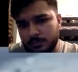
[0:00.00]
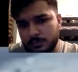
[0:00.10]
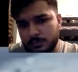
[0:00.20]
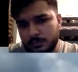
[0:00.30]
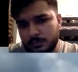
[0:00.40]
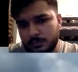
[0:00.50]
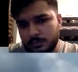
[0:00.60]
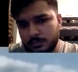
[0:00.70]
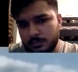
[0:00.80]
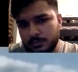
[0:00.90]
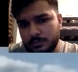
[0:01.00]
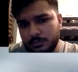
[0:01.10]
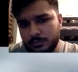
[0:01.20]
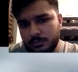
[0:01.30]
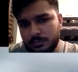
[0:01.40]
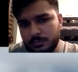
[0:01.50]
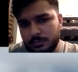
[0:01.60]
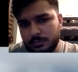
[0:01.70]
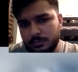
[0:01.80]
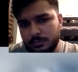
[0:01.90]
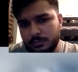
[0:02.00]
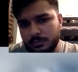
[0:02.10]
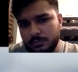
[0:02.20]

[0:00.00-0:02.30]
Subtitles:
Nothing is said.